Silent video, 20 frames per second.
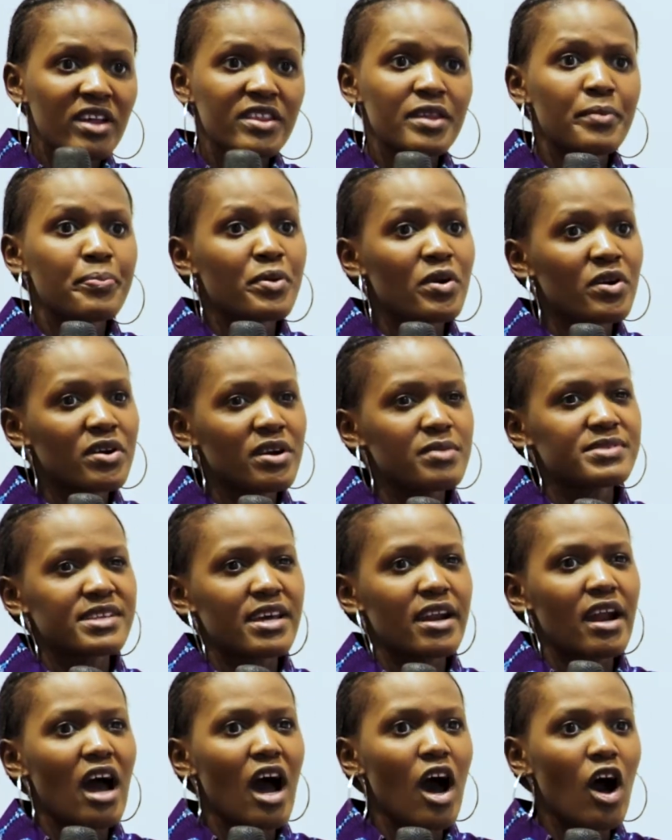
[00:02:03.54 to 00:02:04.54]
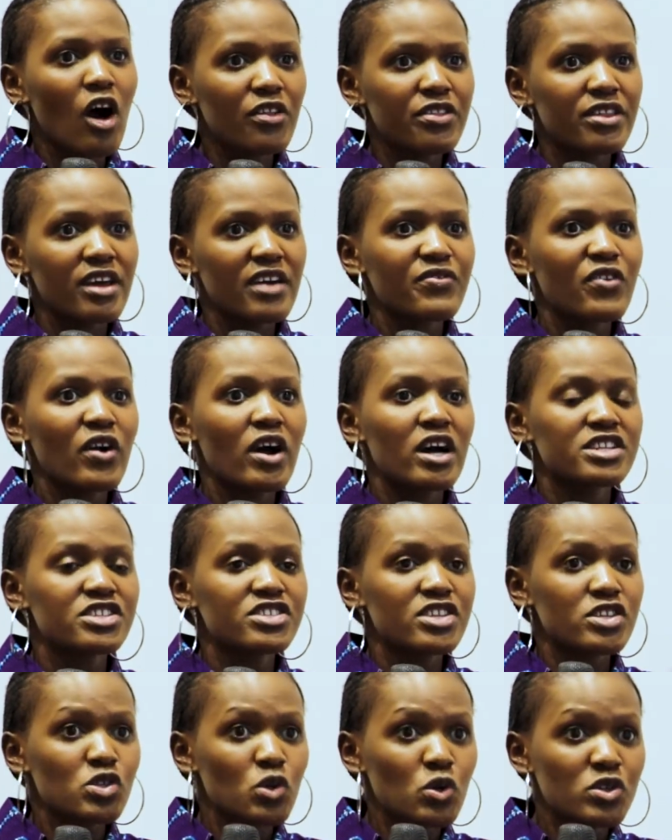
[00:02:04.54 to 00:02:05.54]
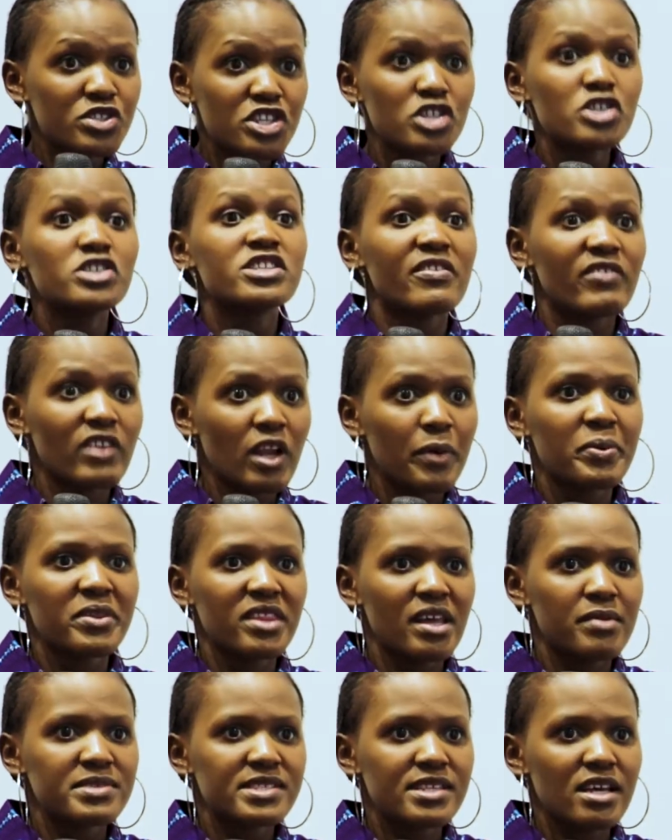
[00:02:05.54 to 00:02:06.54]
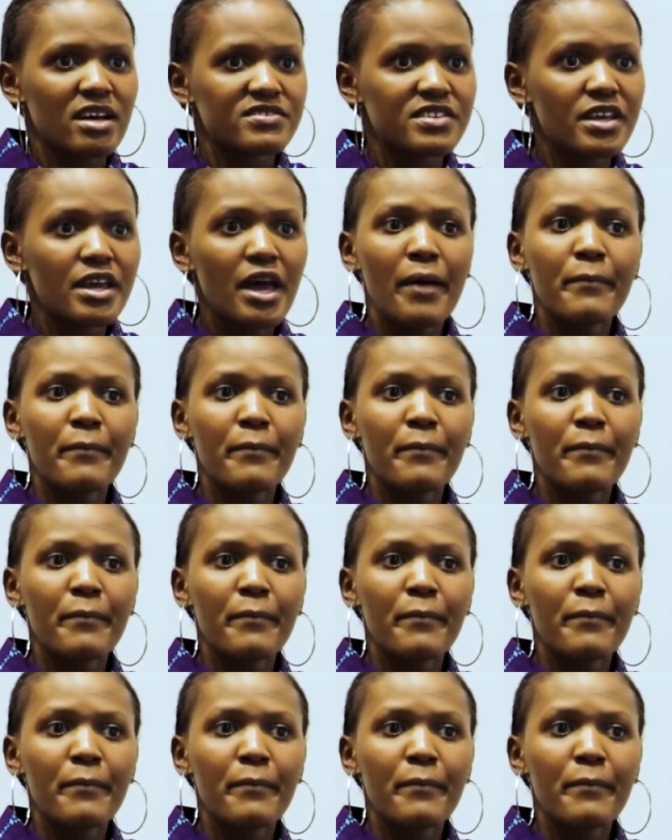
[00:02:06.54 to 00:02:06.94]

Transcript: are the programs that are out there for our teachers to continue developing themselves?